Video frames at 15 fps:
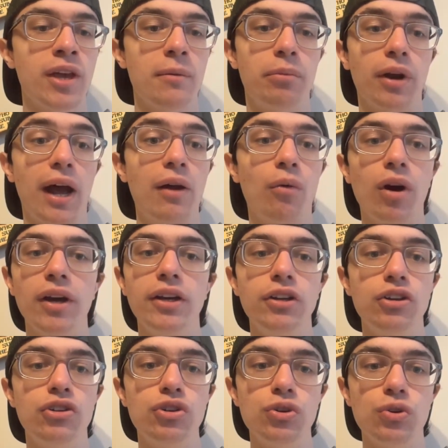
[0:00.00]
But I wanted
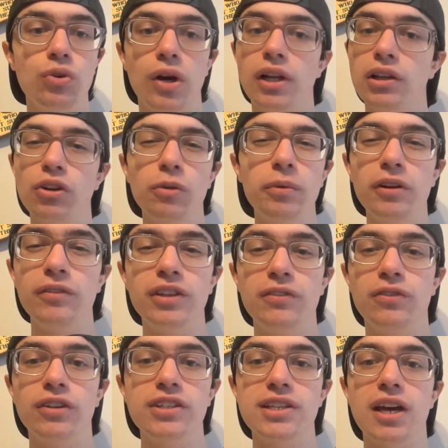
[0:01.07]
to do a little bit
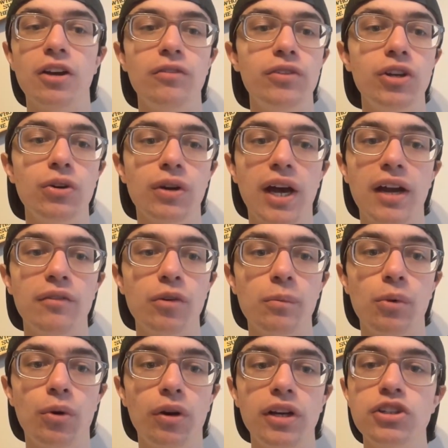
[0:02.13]
different style of video, kind of a
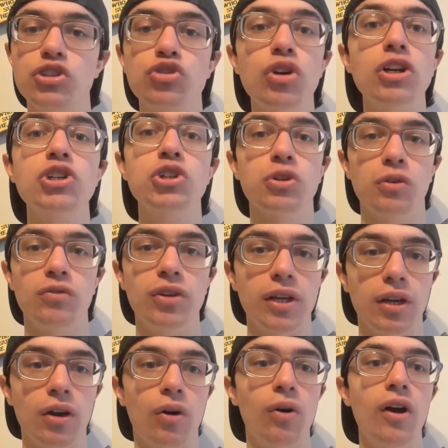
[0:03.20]
more instructional
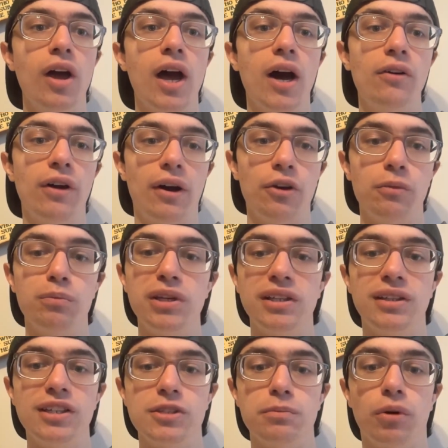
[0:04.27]
video of how to beat
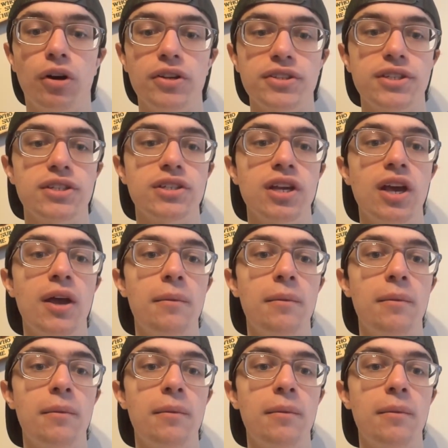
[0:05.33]
these bosses.